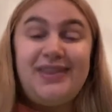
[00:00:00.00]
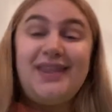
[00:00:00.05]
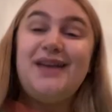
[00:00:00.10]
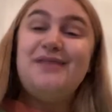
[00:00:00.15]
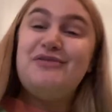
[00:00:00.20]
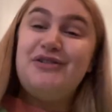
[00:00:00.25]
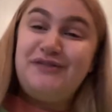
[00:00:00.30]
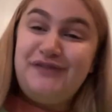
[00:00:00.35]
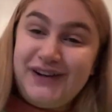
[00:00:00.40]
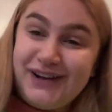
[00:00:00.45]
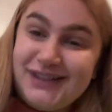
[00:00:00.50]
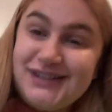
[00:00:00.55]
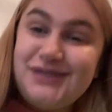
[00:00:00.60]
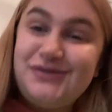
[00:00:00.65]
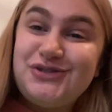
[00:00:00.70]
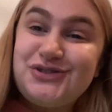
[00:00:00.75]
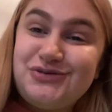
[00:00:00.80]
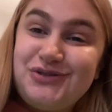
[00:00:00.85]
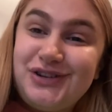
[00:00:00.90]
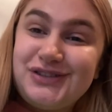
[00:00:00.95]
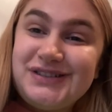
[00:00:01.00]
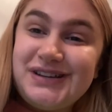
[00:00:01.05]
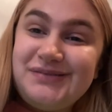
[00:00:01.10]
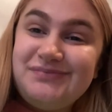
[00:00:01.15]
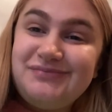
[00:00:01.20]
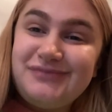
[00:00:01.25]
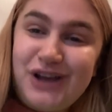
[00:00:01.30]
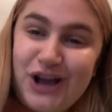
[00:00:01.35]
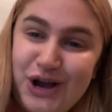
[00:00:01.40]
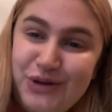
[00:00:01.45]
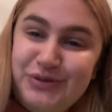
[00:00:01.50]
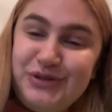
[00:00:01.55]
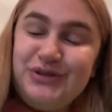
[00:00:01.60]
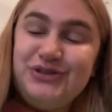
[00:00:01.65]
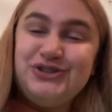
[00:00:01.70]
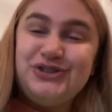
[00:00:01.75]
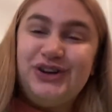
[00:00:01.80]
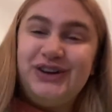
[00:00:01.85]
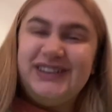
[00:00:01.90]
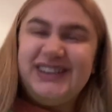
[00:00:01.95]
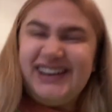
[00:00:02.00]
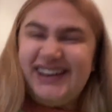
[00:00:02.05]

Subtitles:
Well, thank you so much for watching. Hope you enjoyed.